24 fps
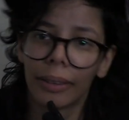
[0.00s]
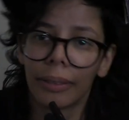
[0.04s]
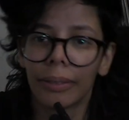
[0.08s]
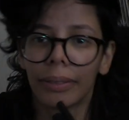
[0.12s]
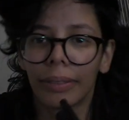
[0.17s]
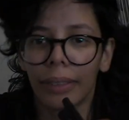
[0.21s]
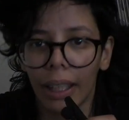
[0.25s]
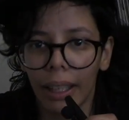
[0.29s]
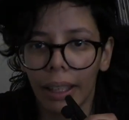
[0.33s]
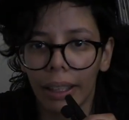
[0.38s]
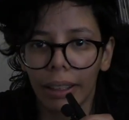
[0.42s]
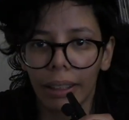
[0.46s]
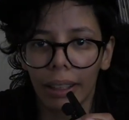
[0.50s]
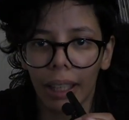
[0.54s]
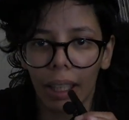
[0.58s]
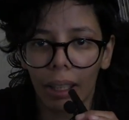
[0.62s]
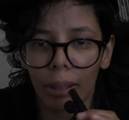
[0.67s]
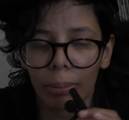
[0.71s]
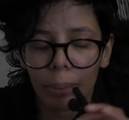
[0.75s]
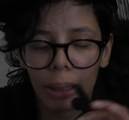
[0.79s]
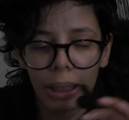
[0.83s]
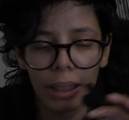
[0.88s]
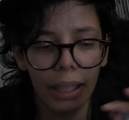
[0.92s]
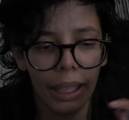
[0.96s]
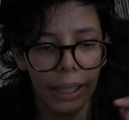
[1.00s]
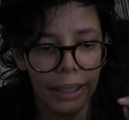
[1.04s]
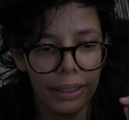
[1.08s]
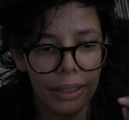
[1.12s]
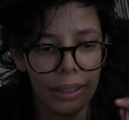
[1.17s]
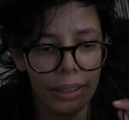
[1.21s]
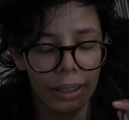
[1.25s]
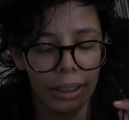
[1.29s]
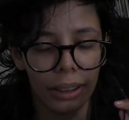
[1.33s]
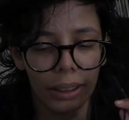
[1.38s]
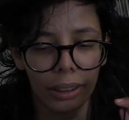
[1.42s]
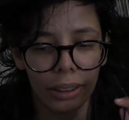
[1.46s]
Fine, I'll be
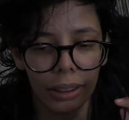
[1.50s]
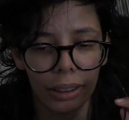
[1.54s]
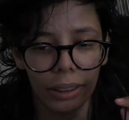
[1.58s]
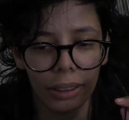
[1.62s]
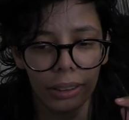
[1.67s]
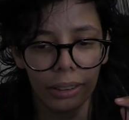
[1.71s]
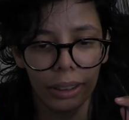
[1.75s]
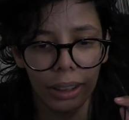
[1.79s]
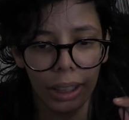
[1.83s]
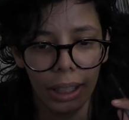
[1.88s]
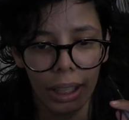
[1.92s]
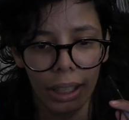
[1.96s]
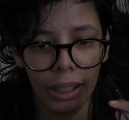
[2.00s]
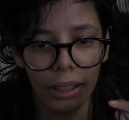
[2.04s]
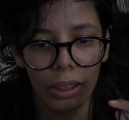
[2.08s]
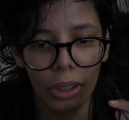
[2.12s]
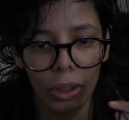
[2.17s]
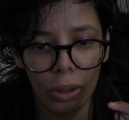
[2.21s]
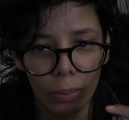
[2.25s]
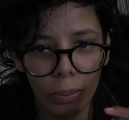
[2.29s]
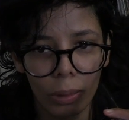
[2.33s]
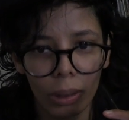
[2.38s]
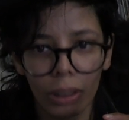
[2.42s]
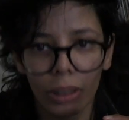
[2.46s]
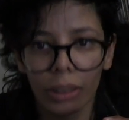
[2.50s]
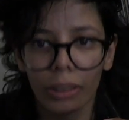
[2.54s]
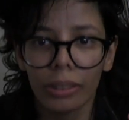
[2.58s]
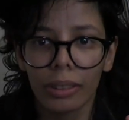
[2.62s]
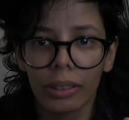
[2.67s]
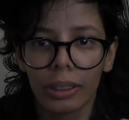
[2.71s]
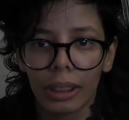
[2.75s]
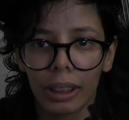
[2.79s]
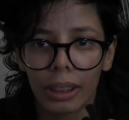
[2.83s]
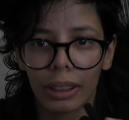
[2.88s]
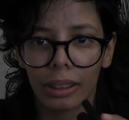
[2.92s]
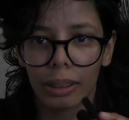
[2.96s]
nicer, okay? No more
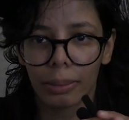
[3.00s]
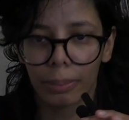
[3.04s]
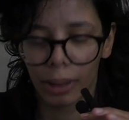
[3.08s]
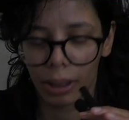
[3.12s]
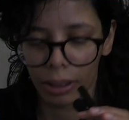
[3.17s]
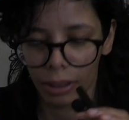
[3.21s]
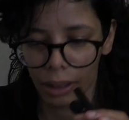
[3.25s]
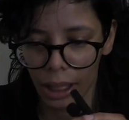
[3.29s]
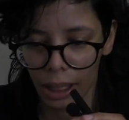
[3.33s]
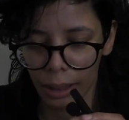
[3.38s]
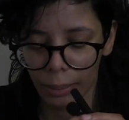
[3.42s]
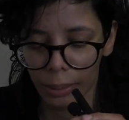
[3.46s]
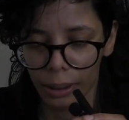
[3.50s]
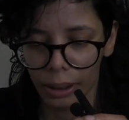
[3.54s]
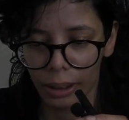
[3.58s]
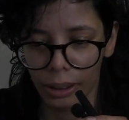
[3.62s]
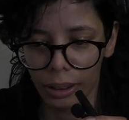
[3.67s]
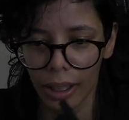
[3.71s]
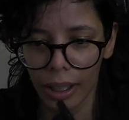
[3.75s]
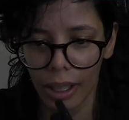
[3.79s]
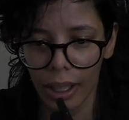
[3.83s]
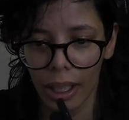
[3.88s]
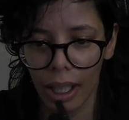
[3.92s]
losing subscribers.